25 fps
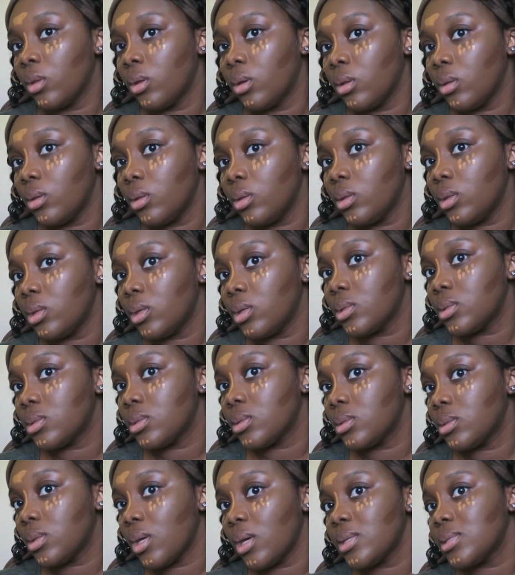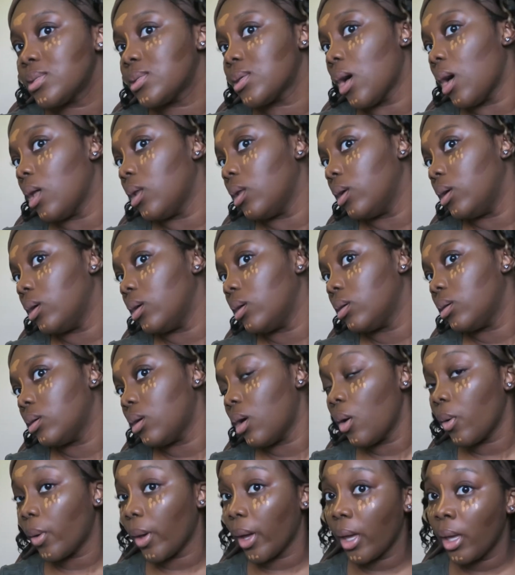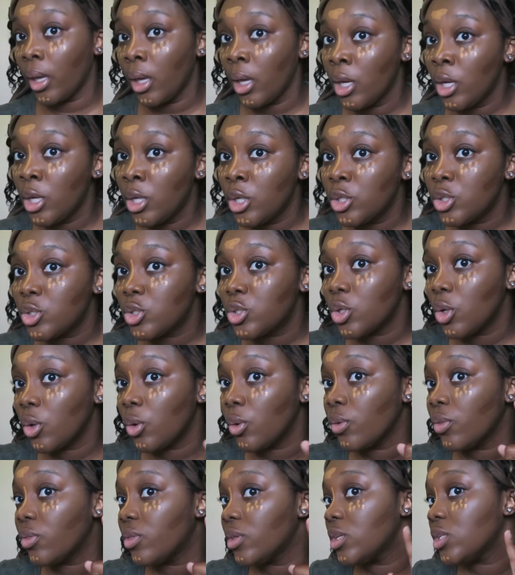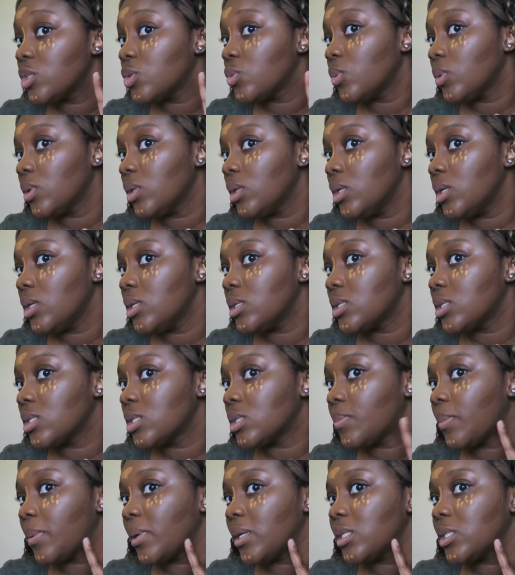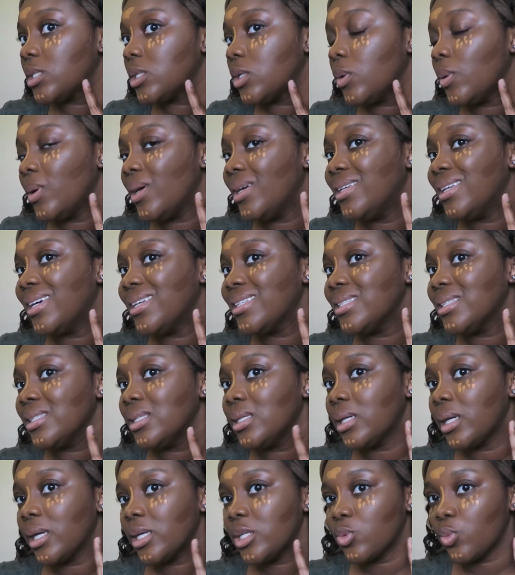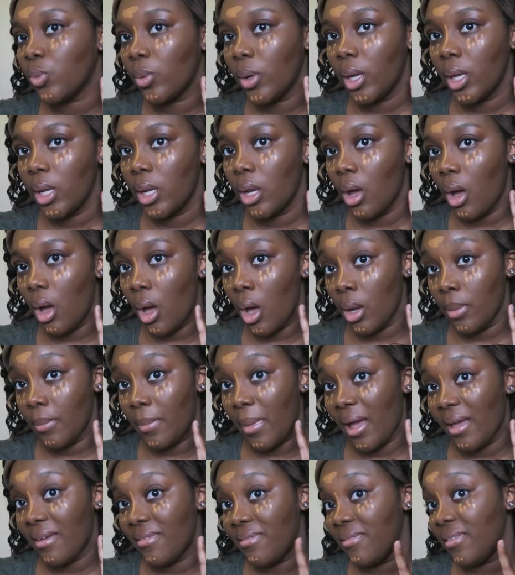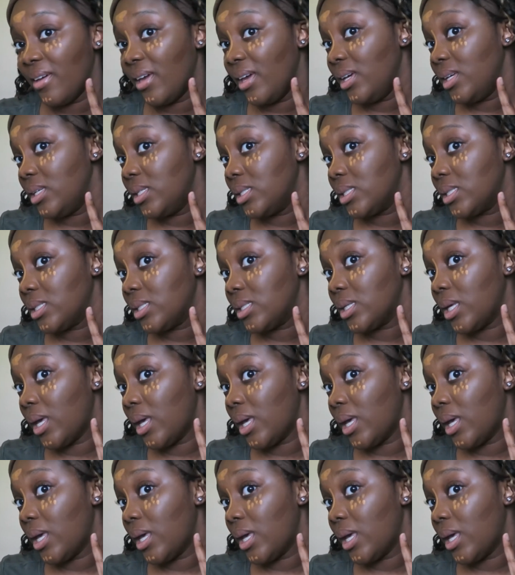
I think that's, that's solid. Okay, so this one is espresso. It doesn't look as red on my face.